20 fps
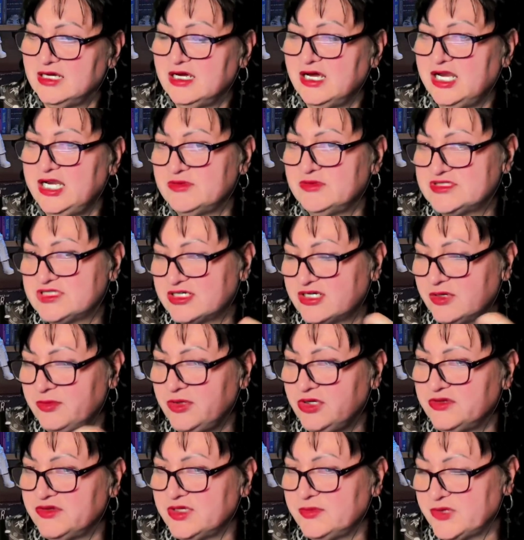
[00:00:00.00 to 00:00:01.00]
and it was
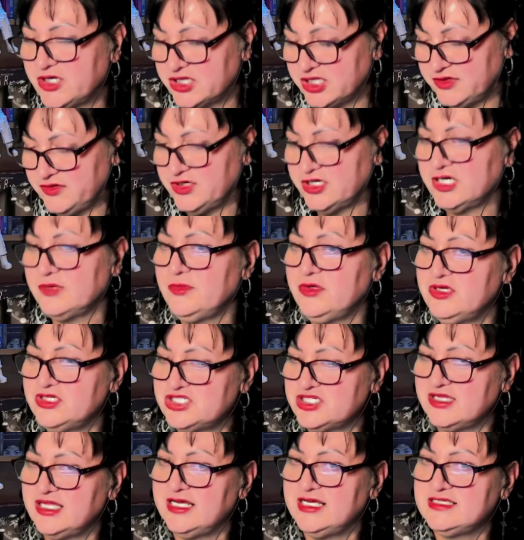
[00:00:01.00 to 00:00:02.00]
the
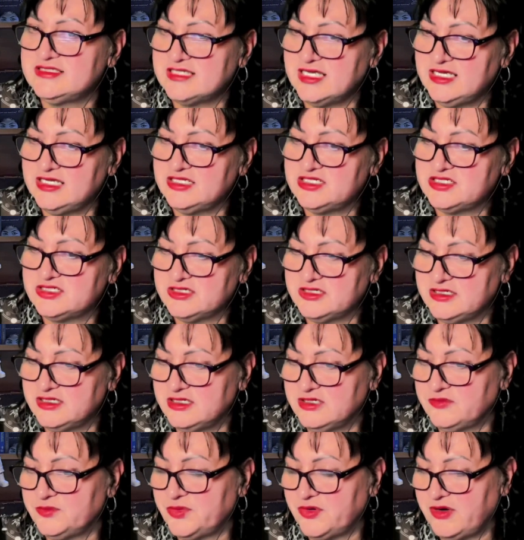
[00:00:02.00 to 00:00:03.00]
commercialisation
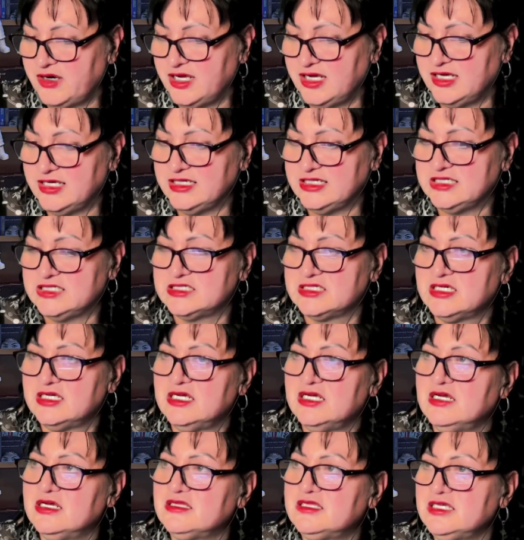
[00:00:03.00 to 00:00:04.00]
of Pride,
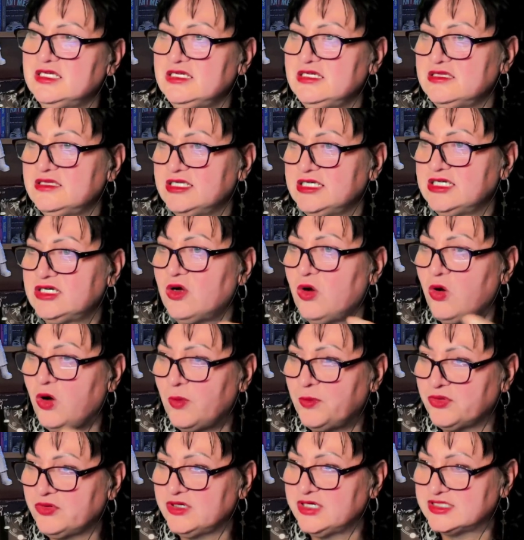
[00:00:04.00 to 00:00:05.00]
the
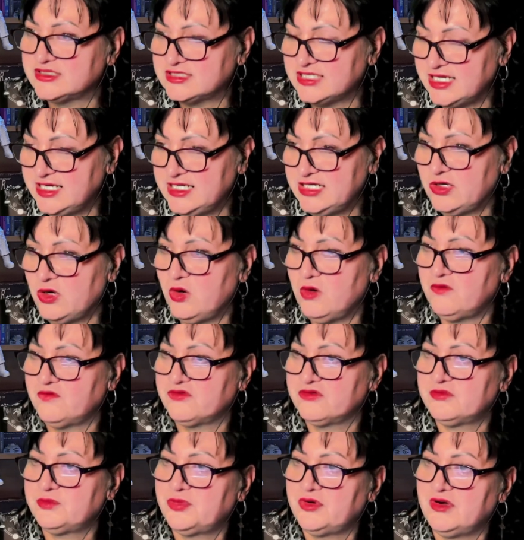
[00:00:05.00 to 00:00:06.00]
corporate
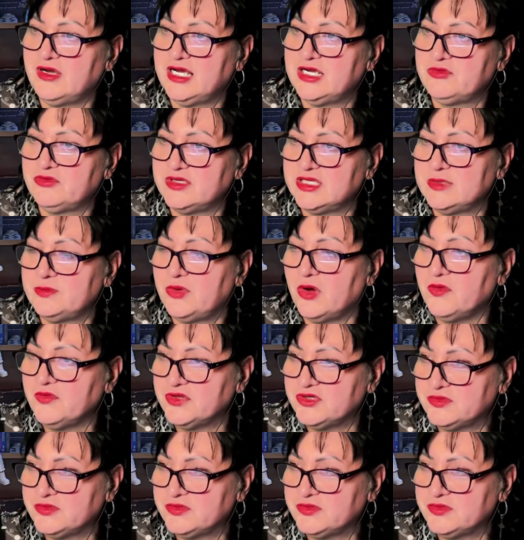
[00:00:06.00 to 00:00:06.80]
takeover of Pride really bothered